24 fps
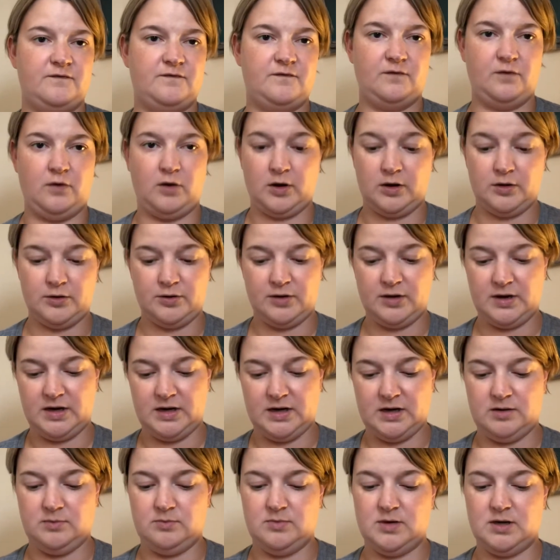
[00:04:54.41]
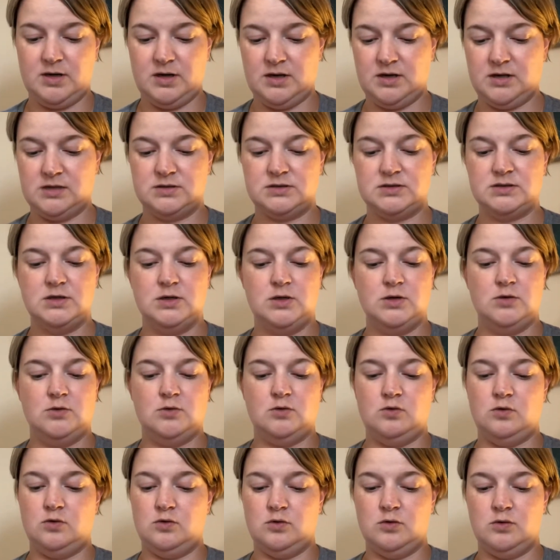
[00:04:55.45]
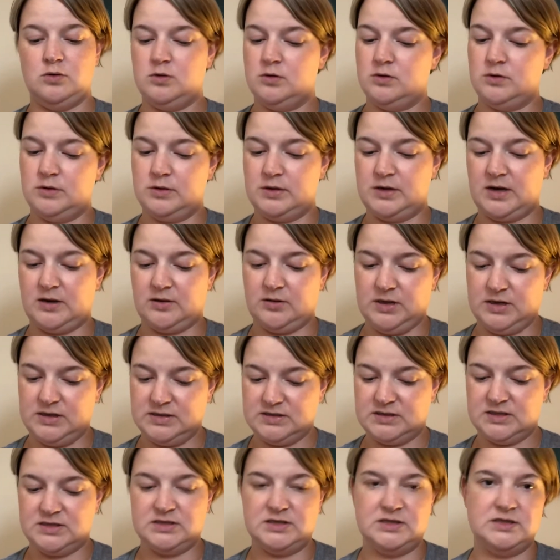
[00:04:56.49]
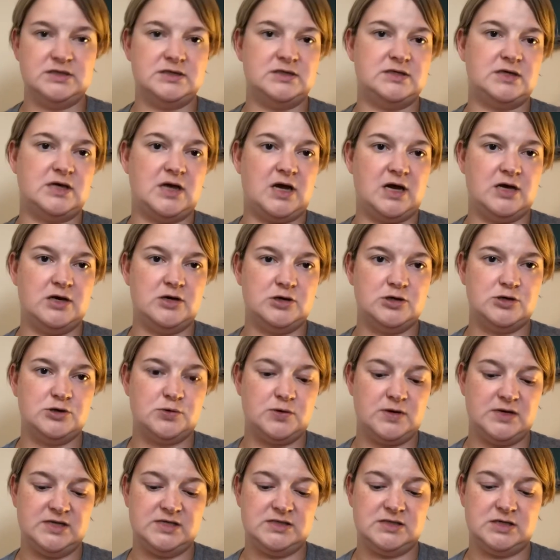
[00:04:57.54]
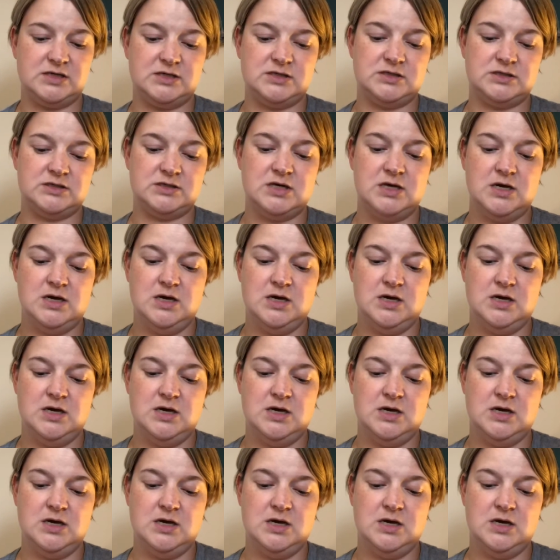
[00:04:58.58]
480 minutes, or counting stitches, 120 stitches.